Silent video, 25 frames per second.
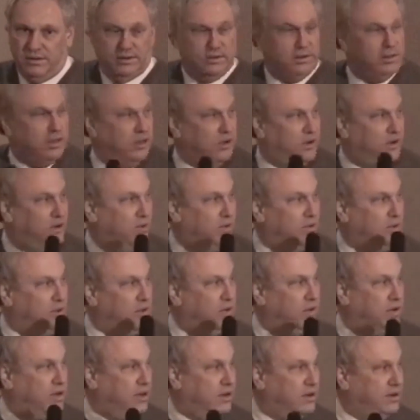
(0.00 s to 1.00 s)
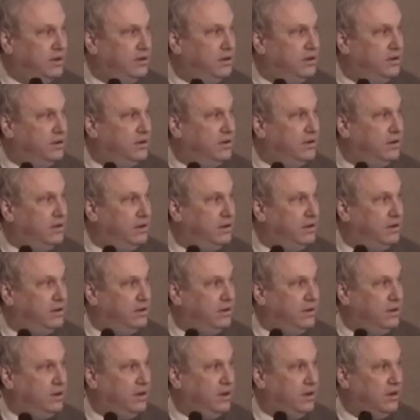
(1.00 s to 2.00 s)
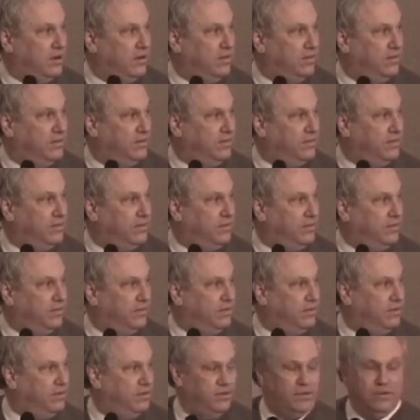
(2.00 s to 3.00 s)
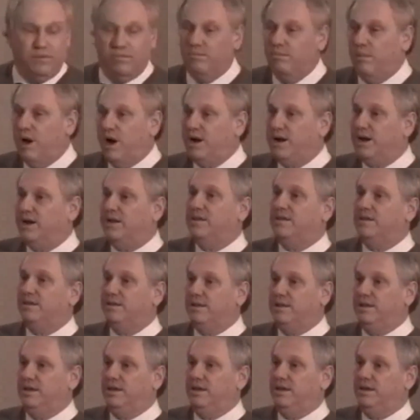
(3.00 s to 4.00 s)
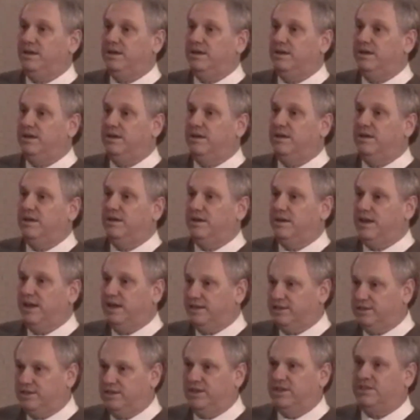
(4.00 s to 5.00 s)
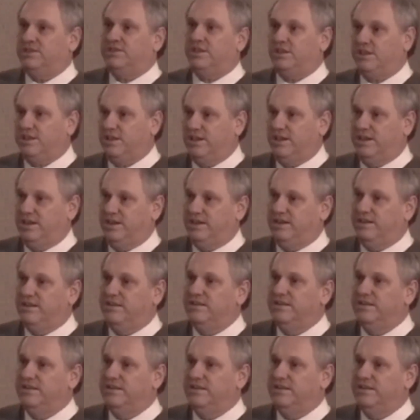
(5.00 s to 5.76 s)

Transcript: So you can, you know, market the lead as just a lead